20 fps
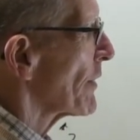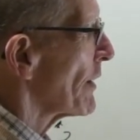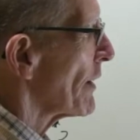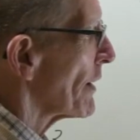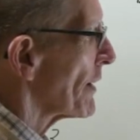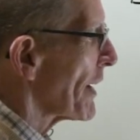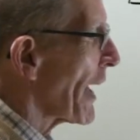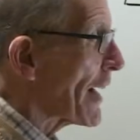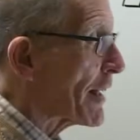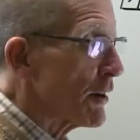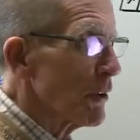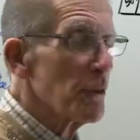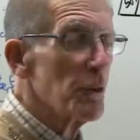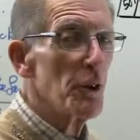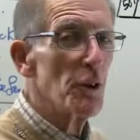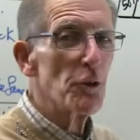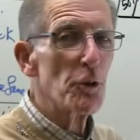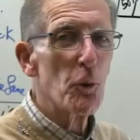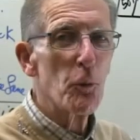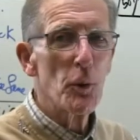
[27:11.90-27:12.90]

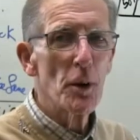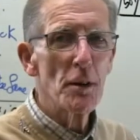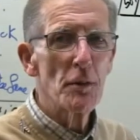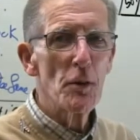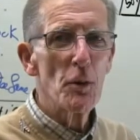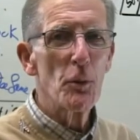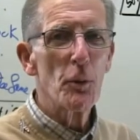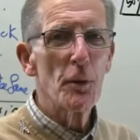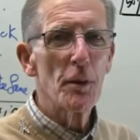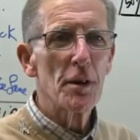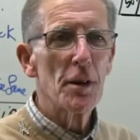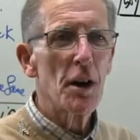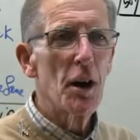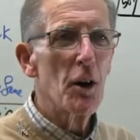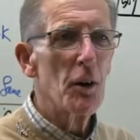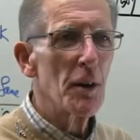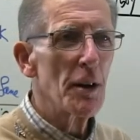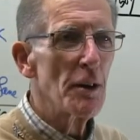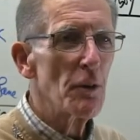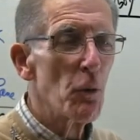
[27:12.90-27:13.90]
analysis or whatever you want to
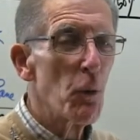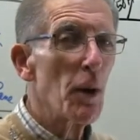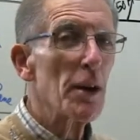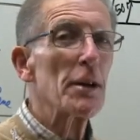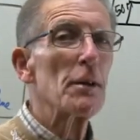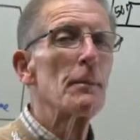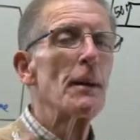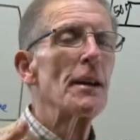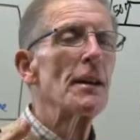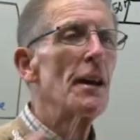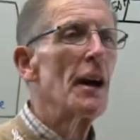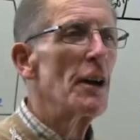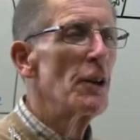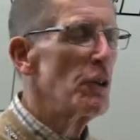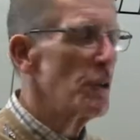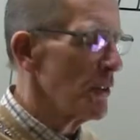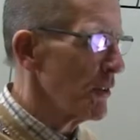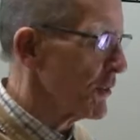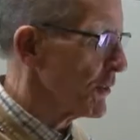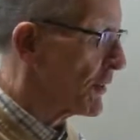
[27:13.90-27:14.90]
call it,
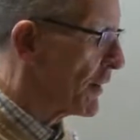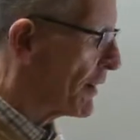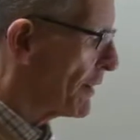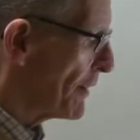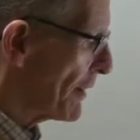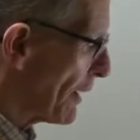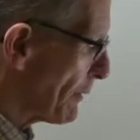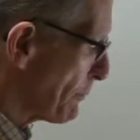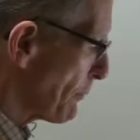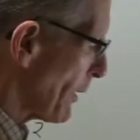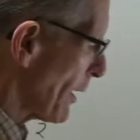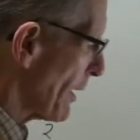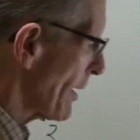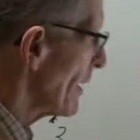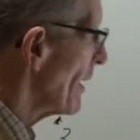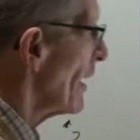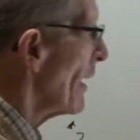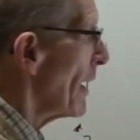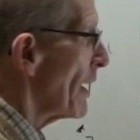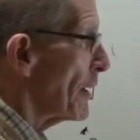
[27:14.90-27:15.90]
recommendations that, that probably
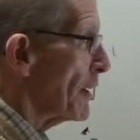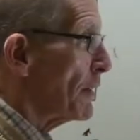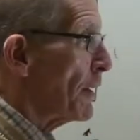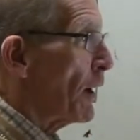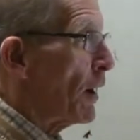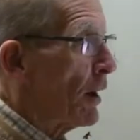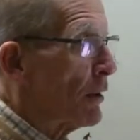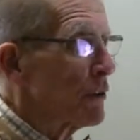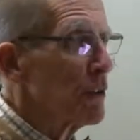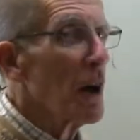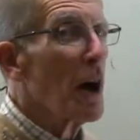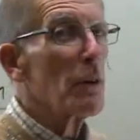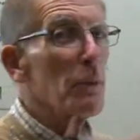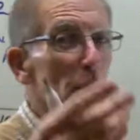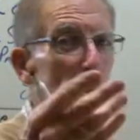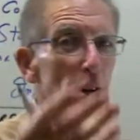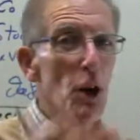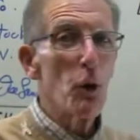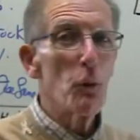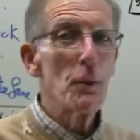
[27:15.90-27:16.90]
the stock
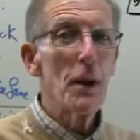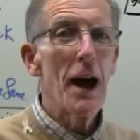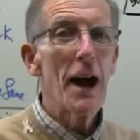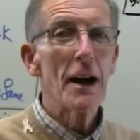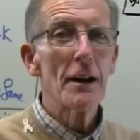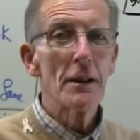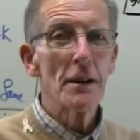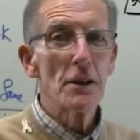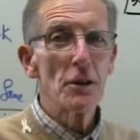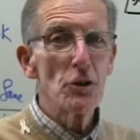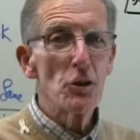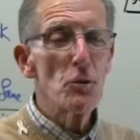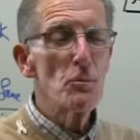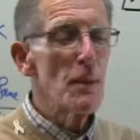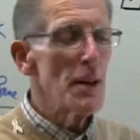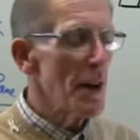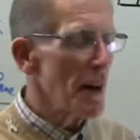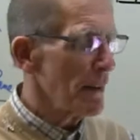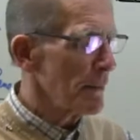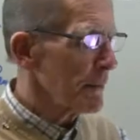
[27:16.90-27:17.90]
would go down and you'd
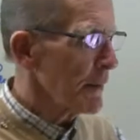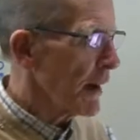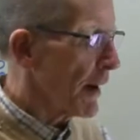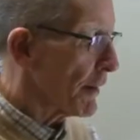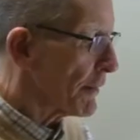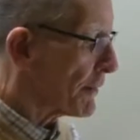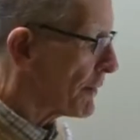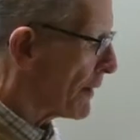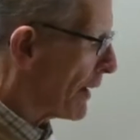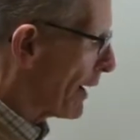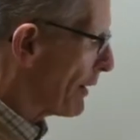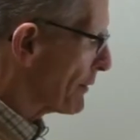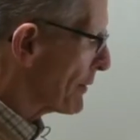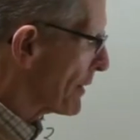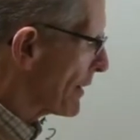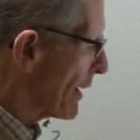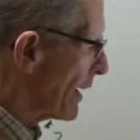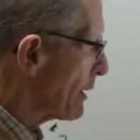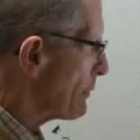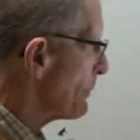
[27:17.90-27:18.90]
be out, out, out to
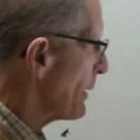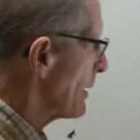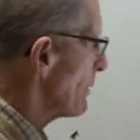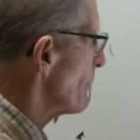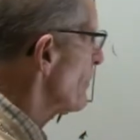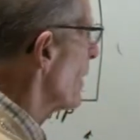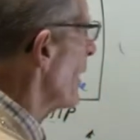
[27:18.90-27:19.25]
get me.